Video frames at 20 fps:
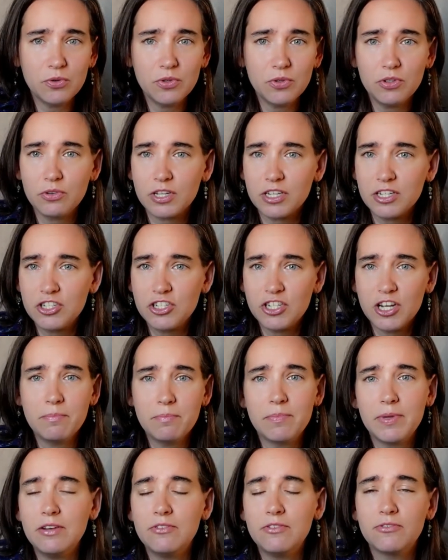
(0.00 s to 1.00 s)
you can
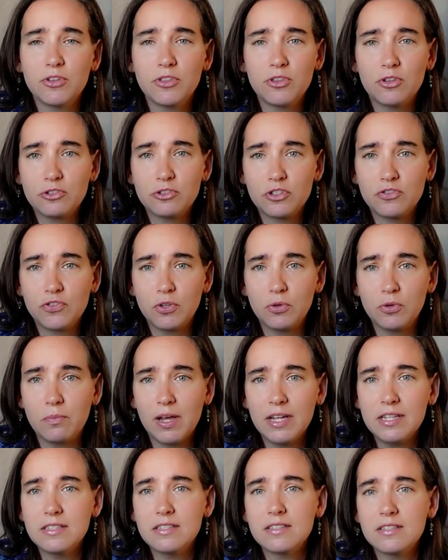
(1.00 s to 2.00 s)
jump in for those few
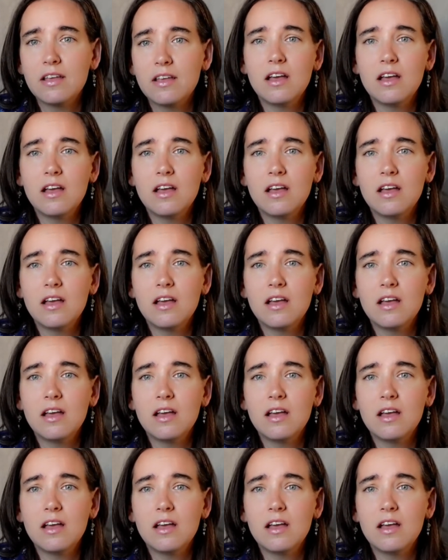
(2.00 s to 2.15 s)
months,